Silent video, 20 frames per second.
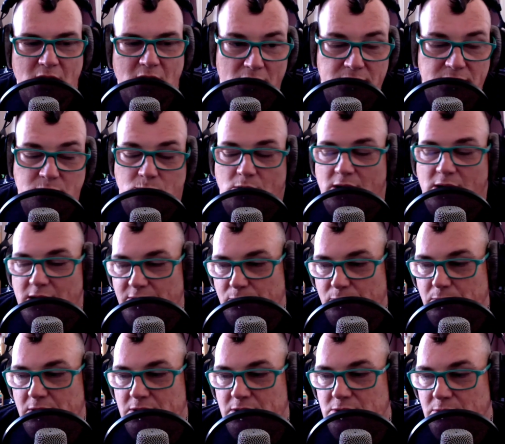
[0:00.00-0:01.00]
also why I have
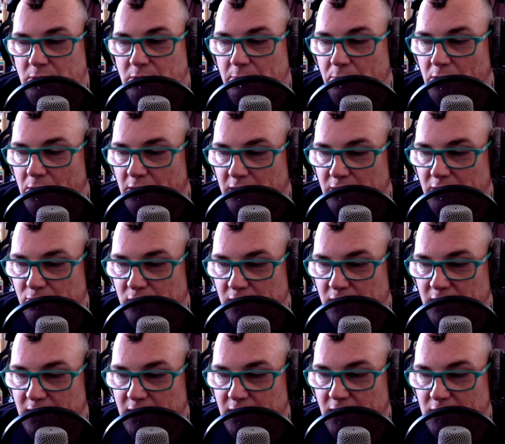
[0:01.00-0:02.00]
a Pixel in my pocket every day.